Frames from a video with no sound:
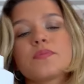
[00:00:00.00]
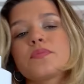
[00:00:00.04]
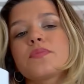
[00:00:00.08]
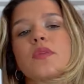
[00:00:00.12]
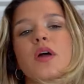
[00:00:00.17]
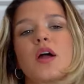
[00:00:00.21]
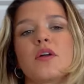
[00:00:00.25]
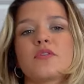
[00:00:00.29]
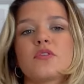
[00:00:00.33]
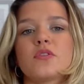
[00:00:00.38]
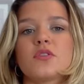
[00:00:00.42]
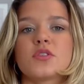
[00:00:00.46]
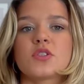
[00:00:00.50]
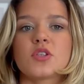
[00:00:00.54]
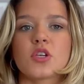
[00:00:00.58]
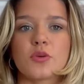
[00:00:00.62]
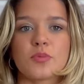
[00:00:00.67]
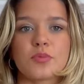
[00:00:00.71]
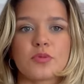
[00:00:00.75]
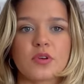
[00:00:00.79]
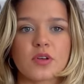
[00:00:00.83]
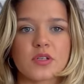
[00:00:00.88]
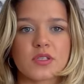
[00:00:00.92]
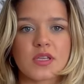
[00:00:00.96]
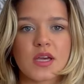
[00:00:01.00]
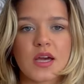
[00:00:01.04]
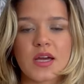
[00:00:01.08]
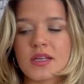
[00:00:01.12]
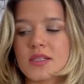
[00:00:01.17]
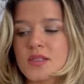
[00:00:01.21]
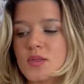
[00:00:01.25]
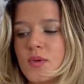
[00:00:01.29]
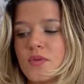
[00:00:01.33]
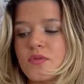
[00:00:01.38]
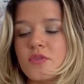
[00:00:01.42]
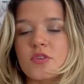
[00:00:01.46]
I've got two peroxides,
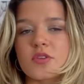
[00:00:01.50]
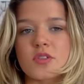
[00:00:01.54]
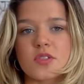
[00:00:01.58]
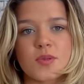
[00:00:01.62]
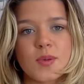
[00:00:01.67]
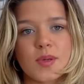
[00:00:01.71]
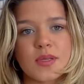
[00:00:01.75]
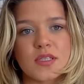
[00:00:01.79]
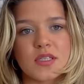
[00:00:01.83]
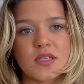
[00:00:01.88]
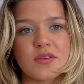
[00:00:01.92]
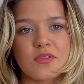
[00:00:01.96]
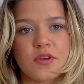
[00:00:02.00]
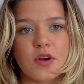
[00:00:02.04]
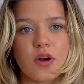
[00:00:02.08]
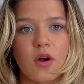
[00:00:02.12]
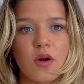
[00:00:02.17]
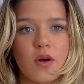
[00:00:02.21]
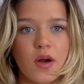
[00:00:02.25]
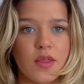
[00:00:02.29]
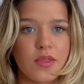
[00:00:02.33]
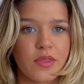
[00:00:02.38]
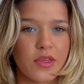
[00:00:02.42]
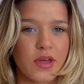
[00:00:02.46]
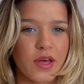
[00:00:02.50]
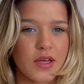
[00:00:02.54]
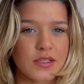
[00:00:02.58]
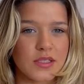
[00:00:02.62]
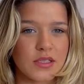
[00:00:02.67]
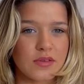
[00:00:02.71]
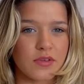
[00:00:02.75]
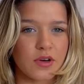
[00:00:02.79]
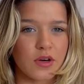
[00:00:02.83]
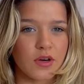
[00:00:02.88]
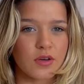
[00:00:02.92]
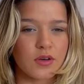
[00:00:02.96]
so I've got 20 vol and 30
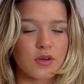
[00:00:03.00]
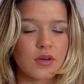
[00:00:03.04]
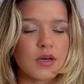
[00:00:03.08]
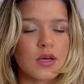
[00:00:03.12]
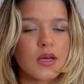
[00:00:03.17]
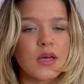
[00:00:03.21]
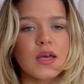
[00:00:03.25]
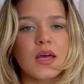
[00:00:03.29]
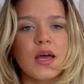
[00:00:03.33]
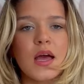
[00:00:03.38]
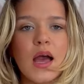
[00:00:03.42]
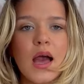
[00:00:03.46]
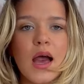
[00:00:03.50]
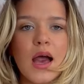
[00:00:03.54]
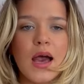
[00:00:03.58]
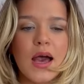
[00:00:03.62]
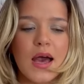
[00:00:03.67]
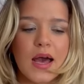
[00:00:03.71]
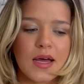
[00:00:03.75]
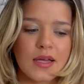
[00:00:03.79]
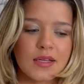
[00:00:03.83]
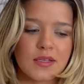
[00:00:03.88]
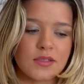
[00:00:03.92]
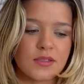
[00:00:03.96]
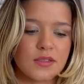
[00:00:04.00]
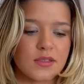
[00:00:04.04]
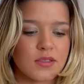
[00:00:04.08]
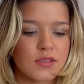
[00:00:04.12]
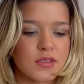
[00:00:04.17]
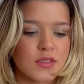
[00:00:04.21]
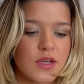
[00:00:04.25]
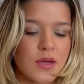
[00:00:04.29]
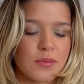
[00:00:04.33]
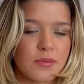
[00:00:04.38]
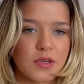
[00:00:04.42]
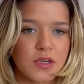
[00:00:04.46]
vol, and
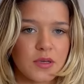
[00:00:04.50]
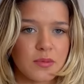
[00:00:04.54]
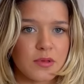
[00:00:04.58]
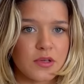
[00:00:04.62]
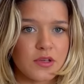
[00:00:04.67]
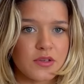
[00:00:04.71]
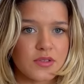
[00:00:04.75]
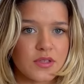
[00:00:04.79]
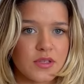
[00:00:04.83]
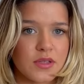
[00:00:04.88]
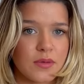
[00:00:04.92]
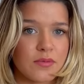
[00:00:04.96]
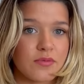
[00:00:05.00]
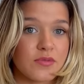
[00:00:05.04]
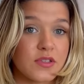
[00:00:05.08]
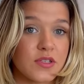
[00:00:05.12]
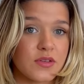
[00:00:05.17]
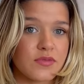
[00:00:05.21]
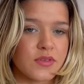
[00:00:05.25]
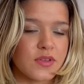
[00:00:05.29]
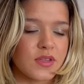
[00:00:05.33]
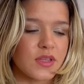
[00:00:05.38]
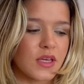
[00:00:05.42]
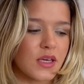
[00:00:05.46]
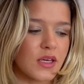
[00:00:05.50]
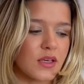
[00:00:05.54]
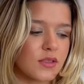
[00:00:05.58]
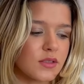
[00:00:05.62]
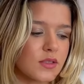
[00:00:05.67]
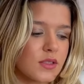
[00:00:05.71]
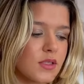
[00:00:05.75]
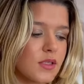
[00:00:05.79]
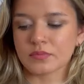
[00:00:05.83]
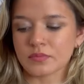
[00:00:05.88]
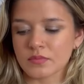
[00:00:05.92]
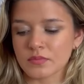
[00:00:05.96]
I'm going to be using them for different
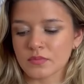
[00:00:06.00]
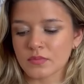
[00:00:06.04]
things.